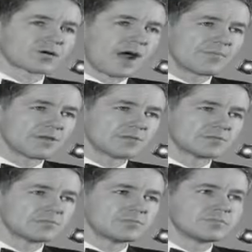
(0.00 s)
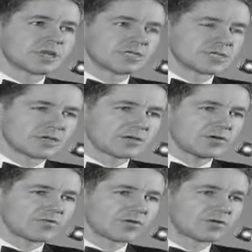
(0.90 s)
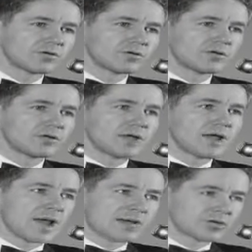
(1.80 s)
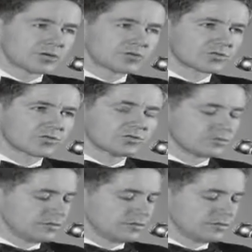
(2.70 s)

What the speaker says: communism has taken over, agriculture